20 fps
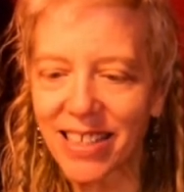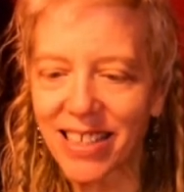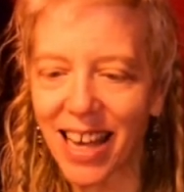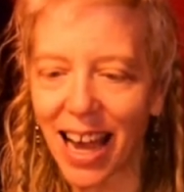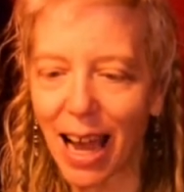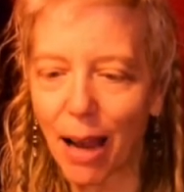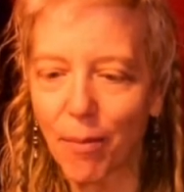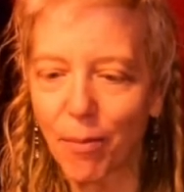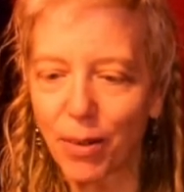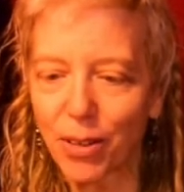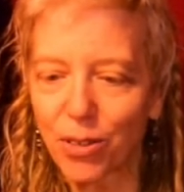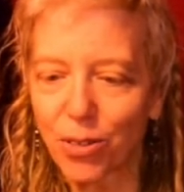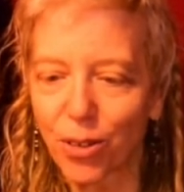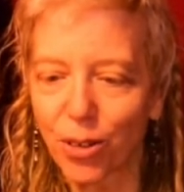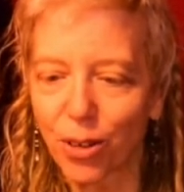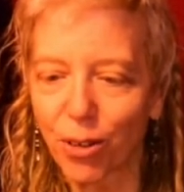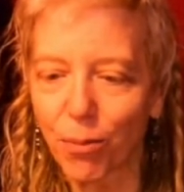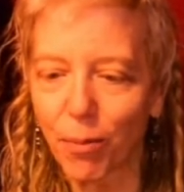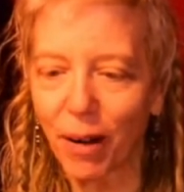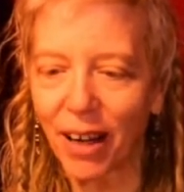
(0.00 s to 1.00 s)
time with
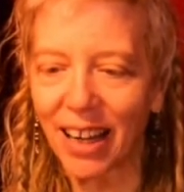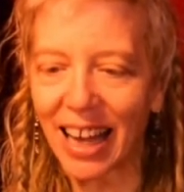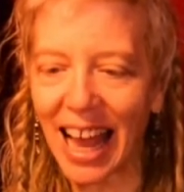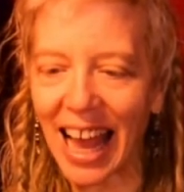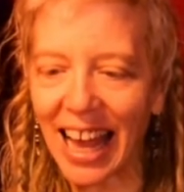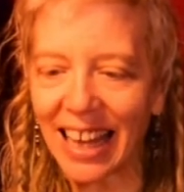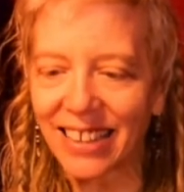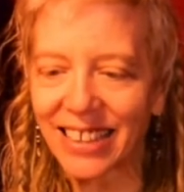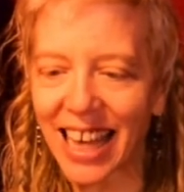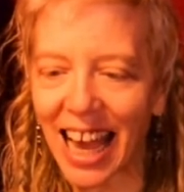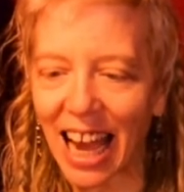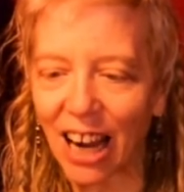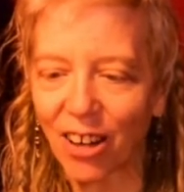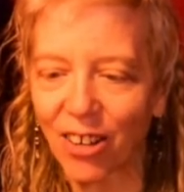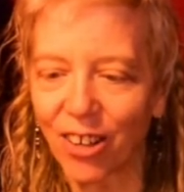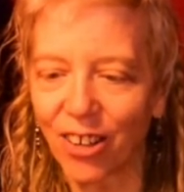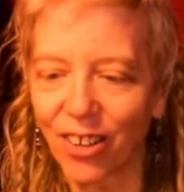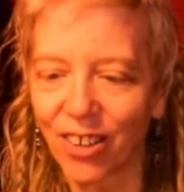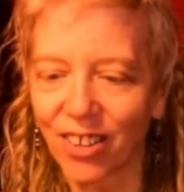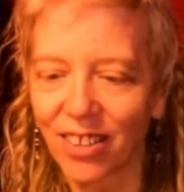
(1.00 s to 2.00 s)
Trungpa and
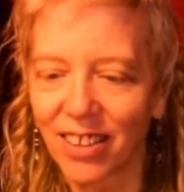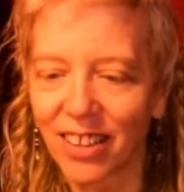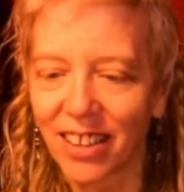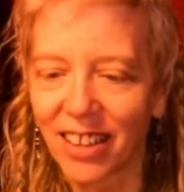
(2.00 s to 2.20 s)
Akong,